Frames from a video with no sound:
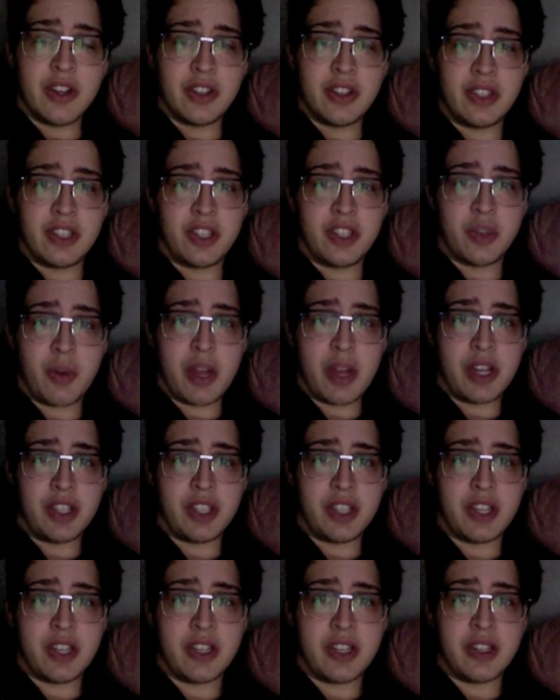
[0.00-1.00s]

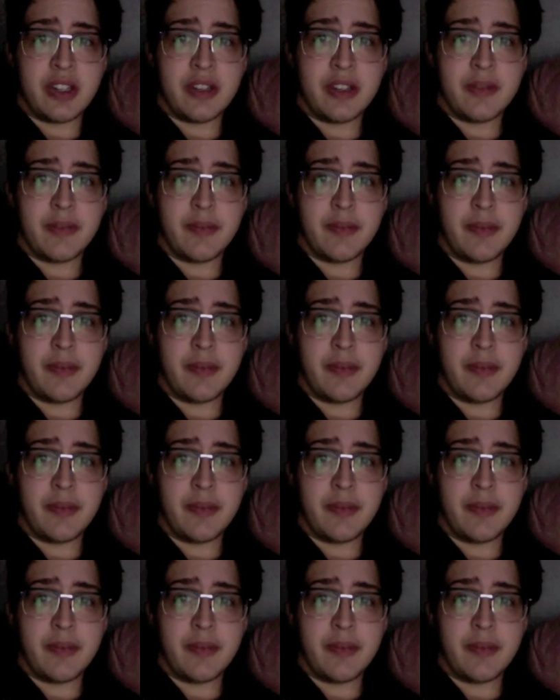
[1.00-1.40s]
situation,